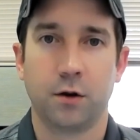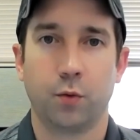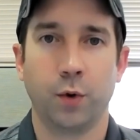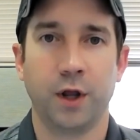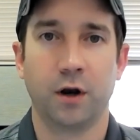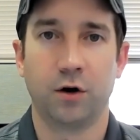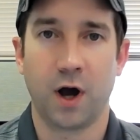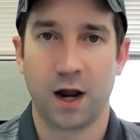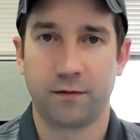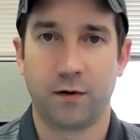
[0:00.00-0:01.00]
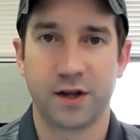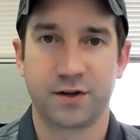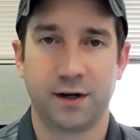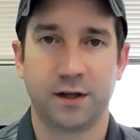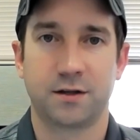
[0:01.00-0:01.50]
We get a lot of
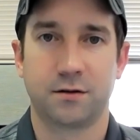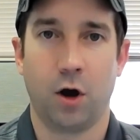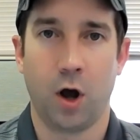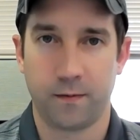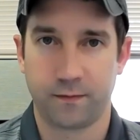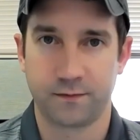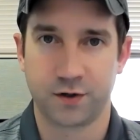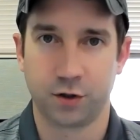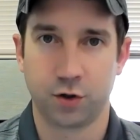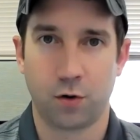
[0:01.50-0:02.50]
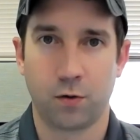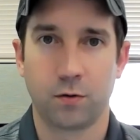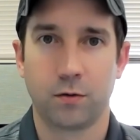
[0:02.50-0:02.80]
residents off of Zillow,